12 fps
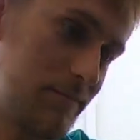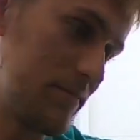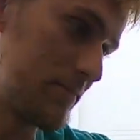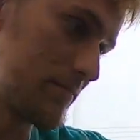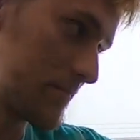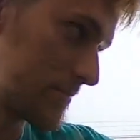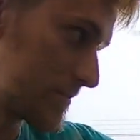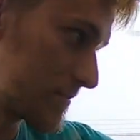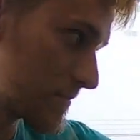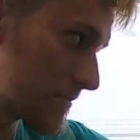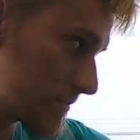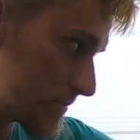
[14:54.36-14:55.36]

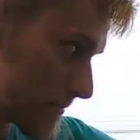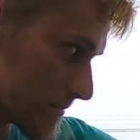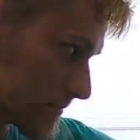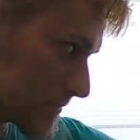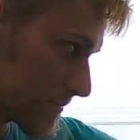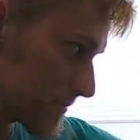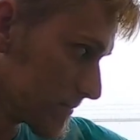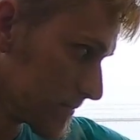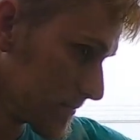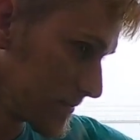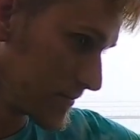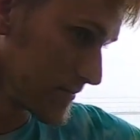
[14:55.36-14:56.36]
And so right now you're
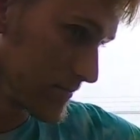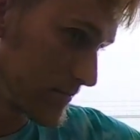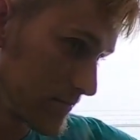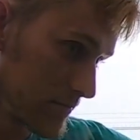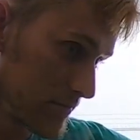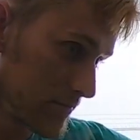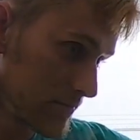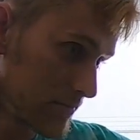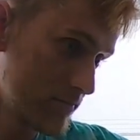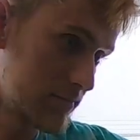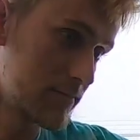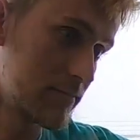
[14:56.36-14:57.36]
reflashing the
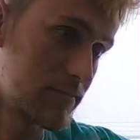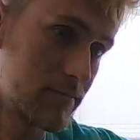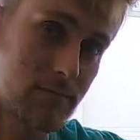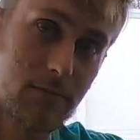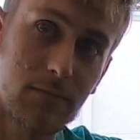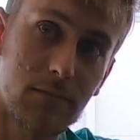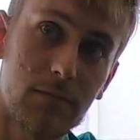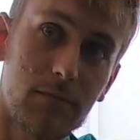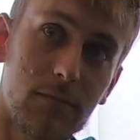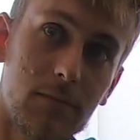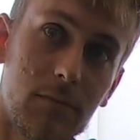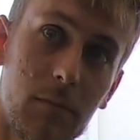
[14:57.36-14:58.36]
maps pretty much that we
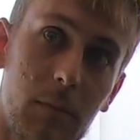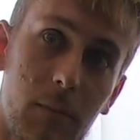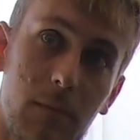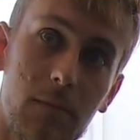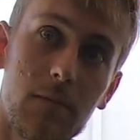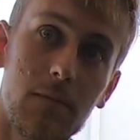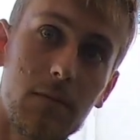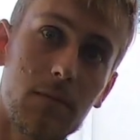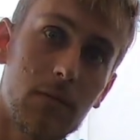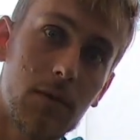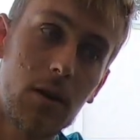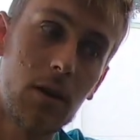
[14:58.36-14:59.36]
had in the
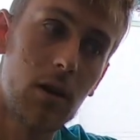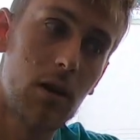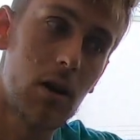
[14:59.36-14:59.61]
MS42.